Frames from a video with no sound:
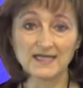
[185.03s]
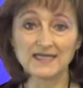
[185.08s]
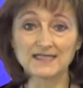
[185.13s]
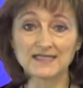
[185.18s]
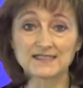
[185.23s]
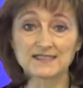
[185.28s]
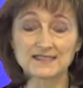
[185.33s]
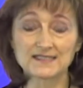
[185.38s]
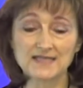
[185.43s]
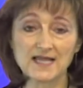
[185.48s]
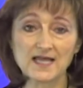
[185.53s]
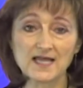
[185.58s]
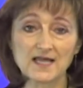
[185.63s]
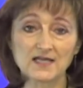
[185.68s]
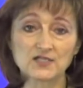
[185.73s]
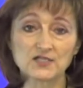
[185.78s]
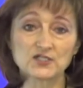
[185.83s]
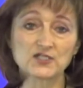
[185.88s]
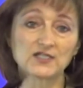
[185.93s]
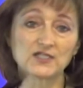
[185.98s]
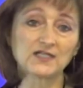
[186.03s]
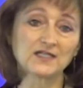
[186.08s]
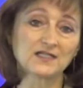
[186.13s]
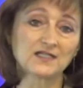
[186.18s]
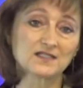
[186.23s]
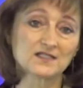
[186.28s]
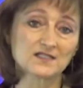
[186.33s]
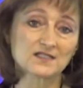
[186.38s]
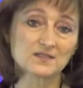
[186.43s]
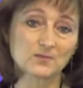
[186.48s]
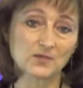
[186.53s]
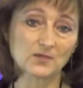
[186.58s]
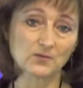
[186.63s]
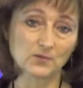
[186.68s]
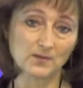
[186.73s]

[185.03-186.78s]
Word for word: Instead, she needs to be